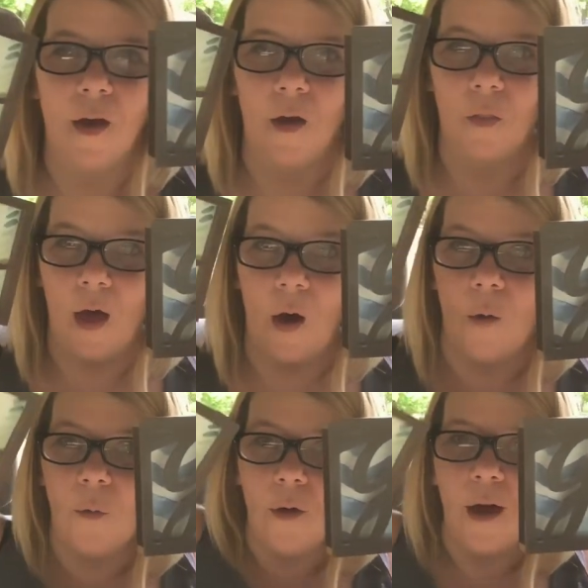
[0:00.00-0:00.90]

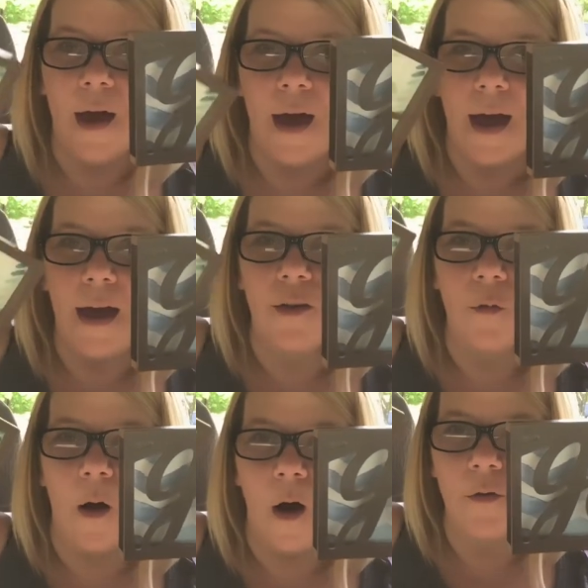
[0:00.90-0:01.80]
hello, and you
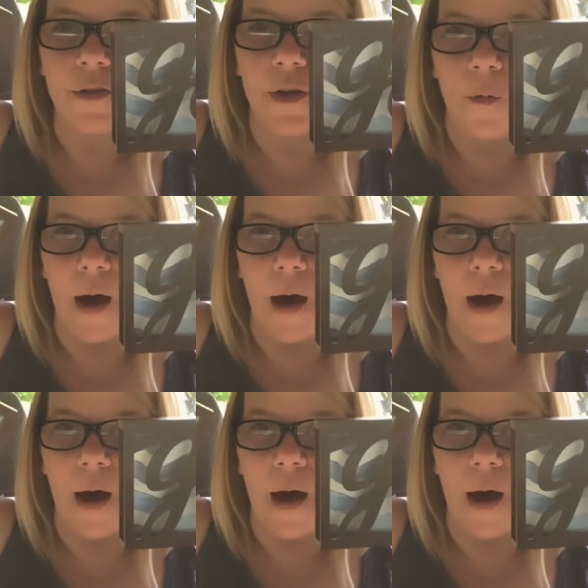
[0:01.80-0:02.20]
also